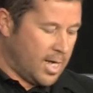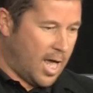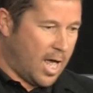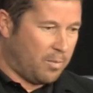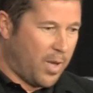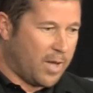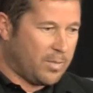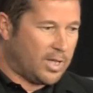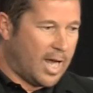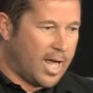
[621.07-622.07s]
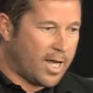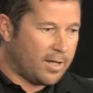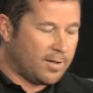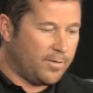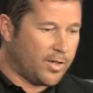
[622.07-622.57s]
uh, pavement
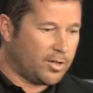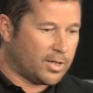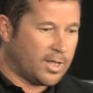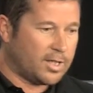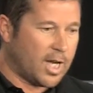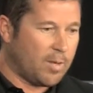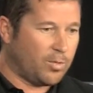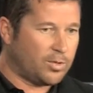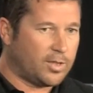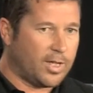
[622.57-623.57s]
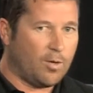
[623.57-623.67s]
layer, various other tables